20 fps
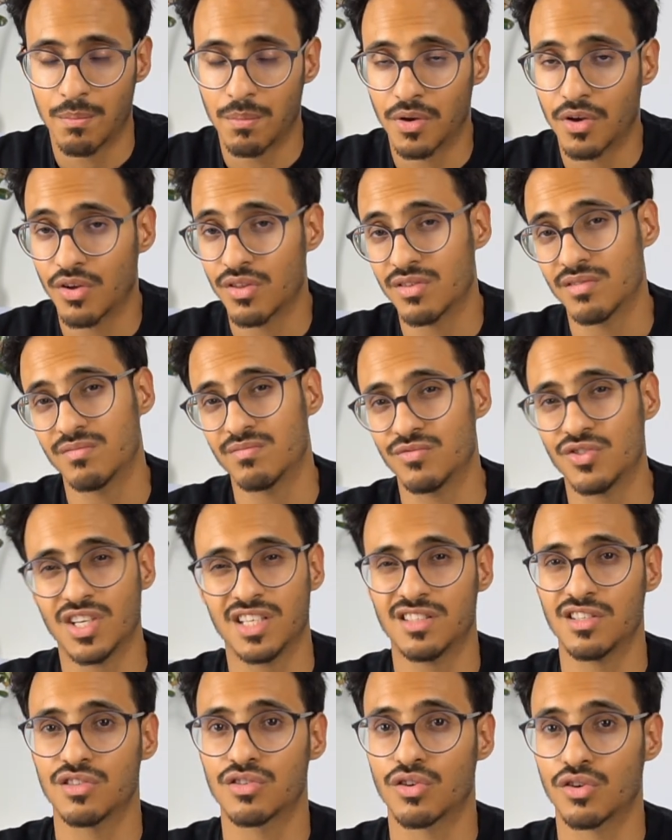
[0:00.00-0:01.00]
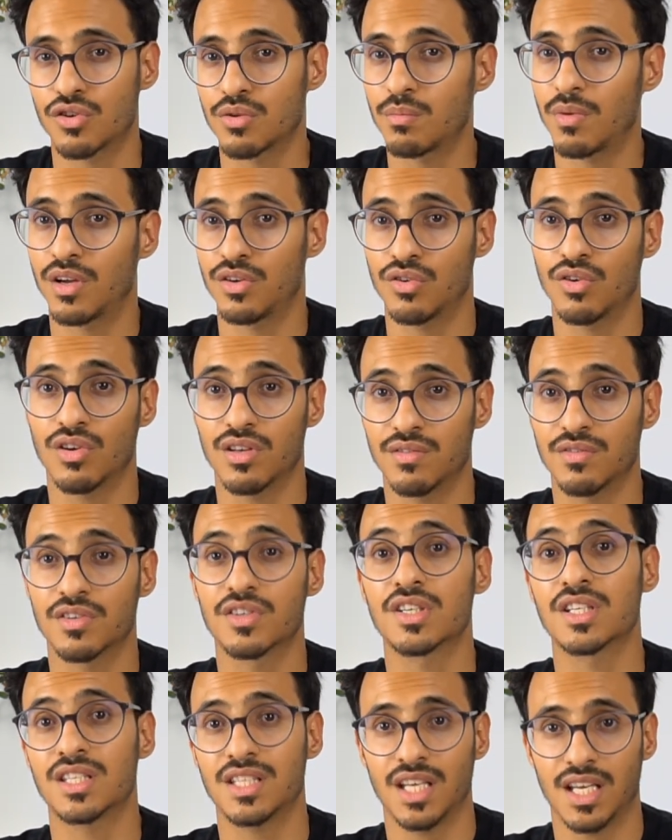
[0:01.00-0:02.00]
because chances are you might not even
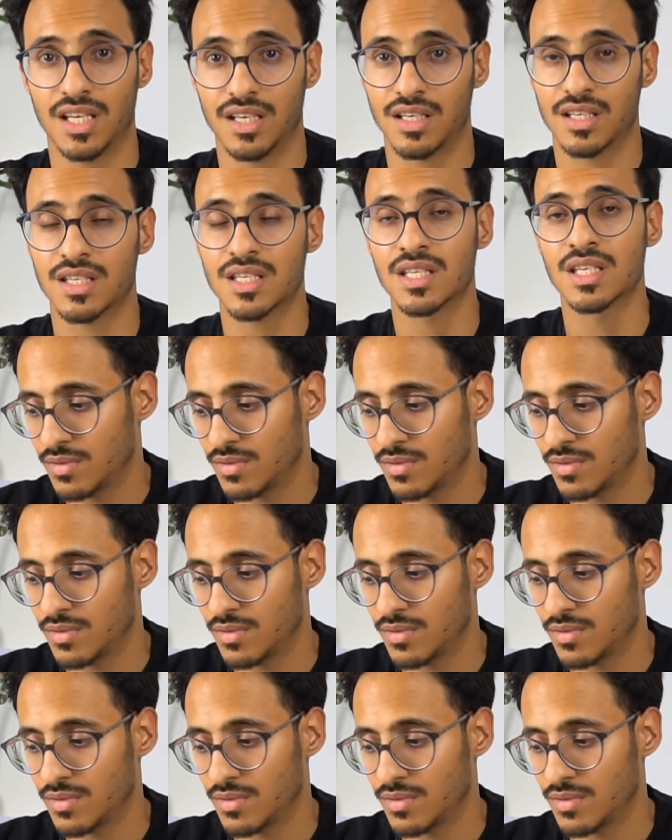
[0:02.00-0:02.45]
retain it.